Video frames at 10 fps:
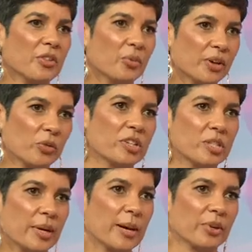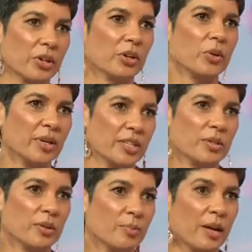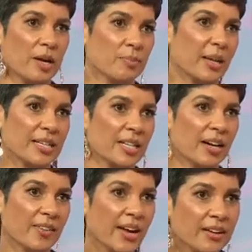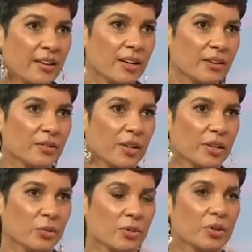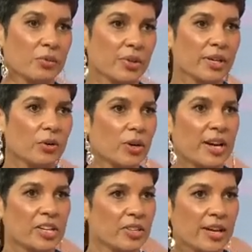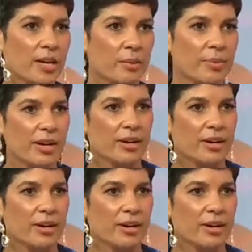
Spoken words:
on the Red Cross to be able to go into a place like that, like North Korea, or how did that come about?